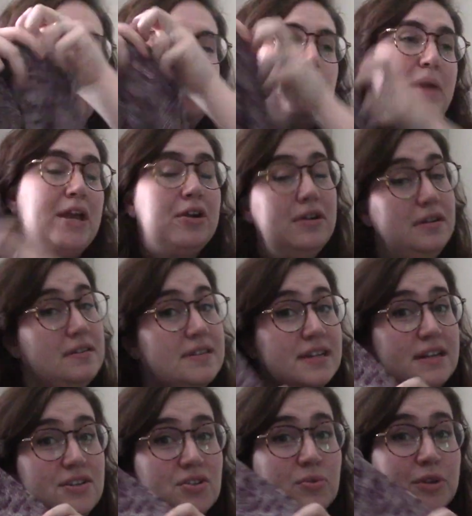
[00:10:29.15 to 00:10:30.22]
Maker and
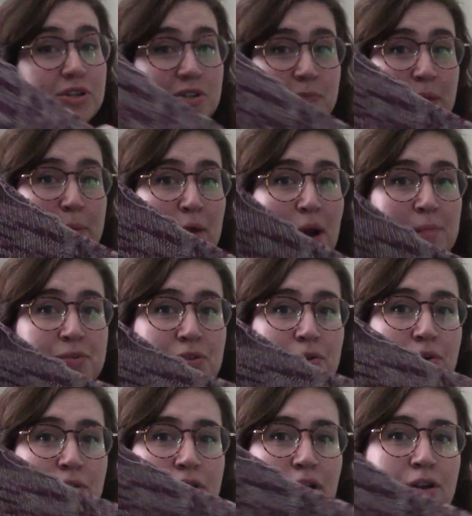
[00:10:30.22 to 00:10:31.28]
Stitch, which is my mom's
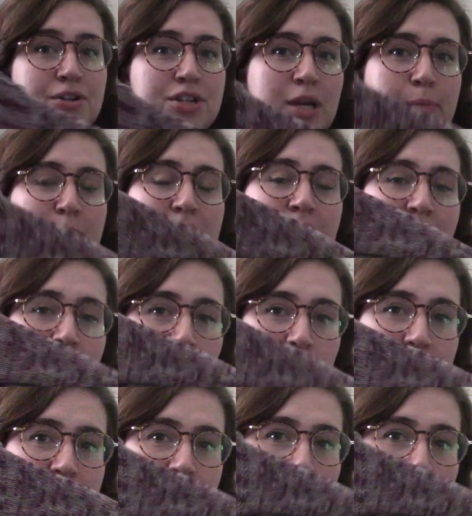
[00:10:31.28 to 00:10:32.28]
local yarn shop in Edwards,